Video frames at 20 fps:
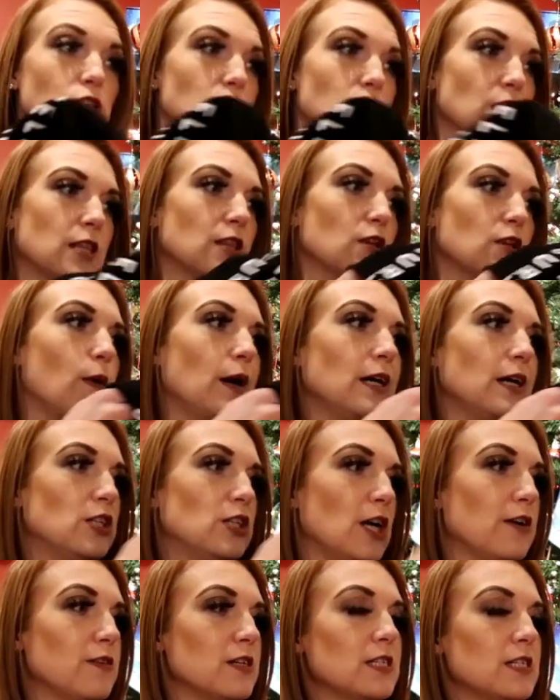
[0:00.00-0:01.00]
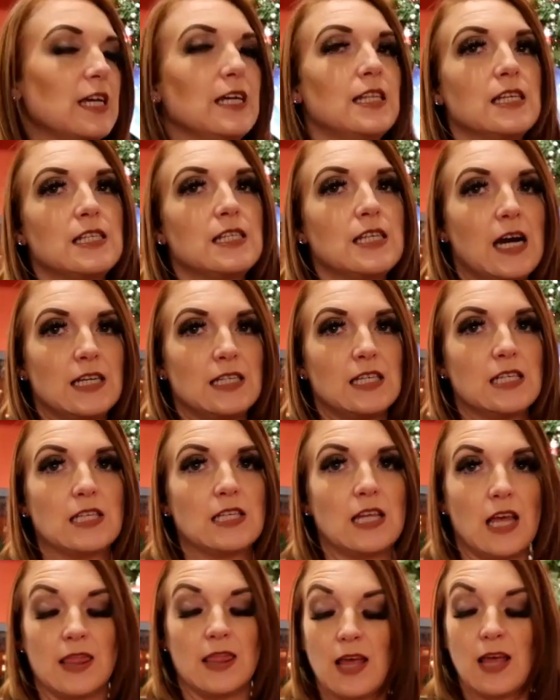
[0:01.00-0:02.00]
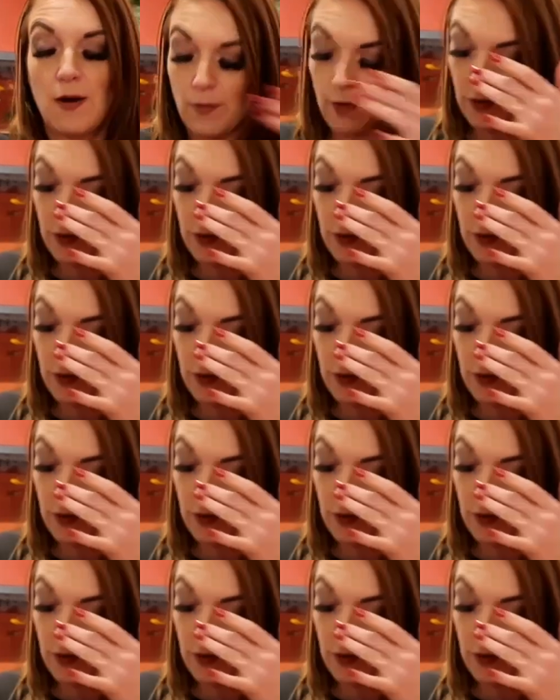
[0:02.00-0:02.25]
so I think they're quite generous in the sizes in that